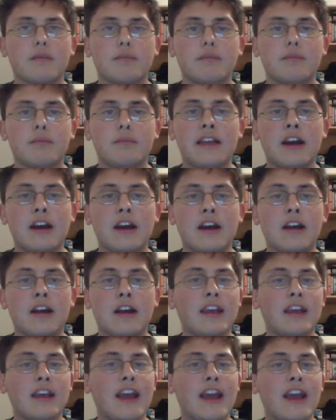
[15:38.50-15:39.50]
because
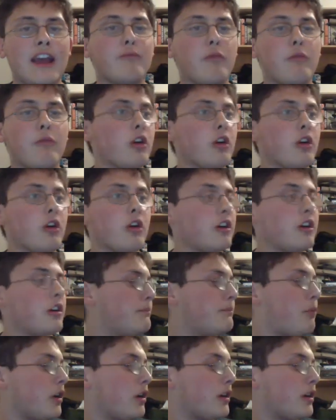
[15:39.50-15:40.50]
they have more
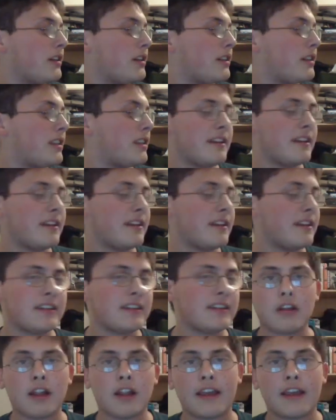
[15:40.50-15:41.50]
important things to
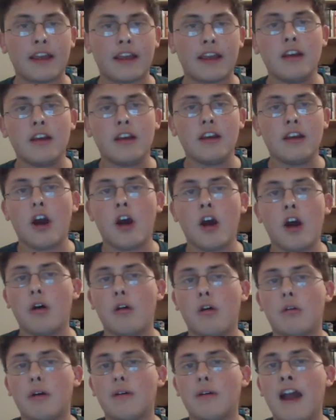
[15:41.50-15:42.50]
do, like,
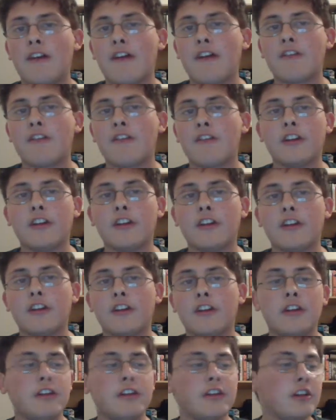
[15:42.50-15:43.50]
oh, have a fun time
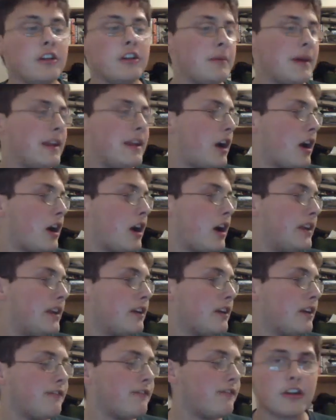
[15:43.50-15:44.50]
on YouTube and not be
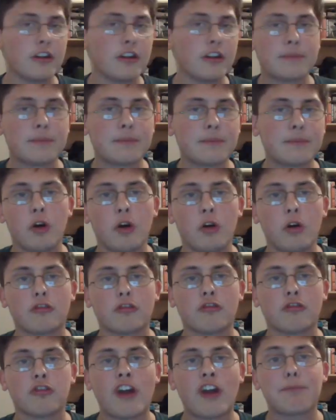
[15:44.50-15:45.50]
confused by this whole
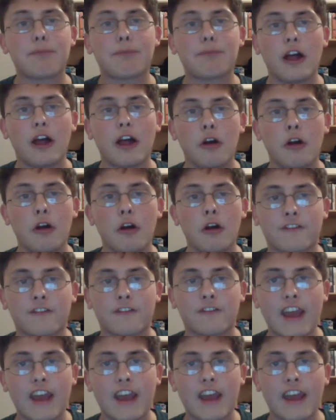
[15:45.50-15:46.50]
crap load of
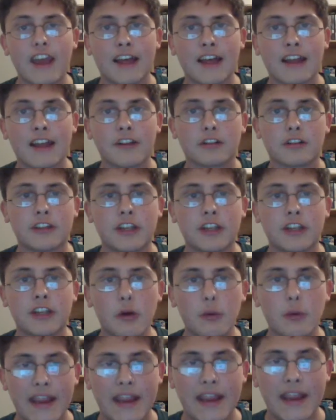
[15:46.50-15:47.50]
things that you're
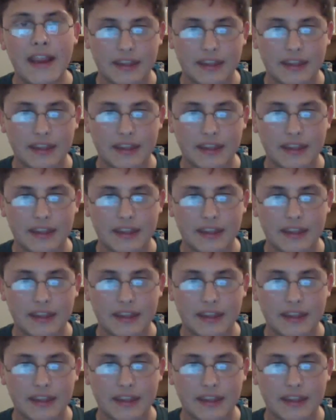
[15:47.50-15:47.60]
doing.